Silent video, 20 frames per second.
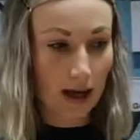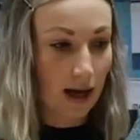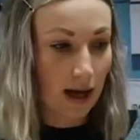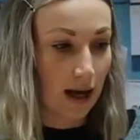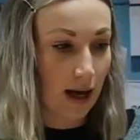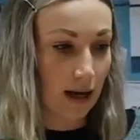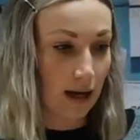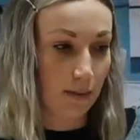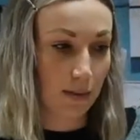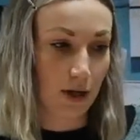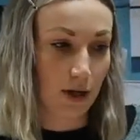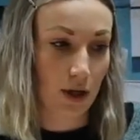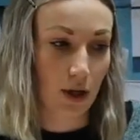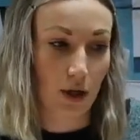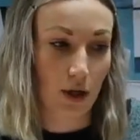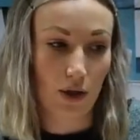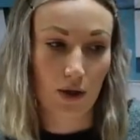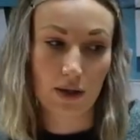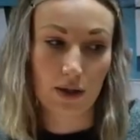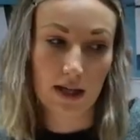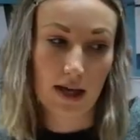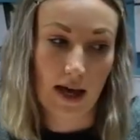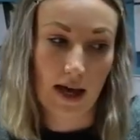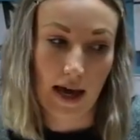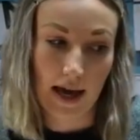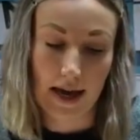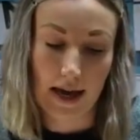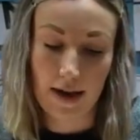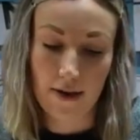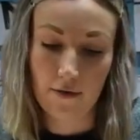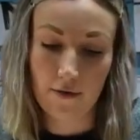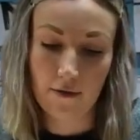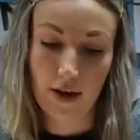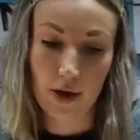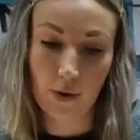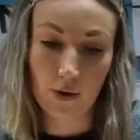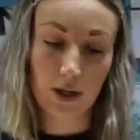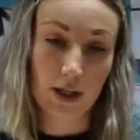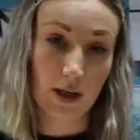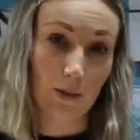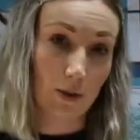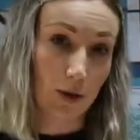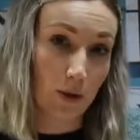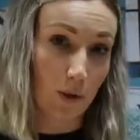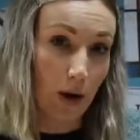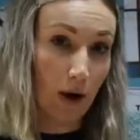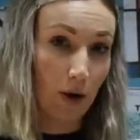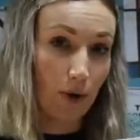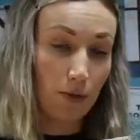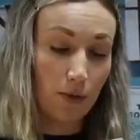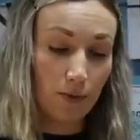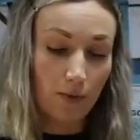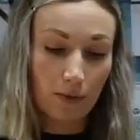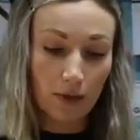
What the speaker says: And I'm going to use a felt tip as well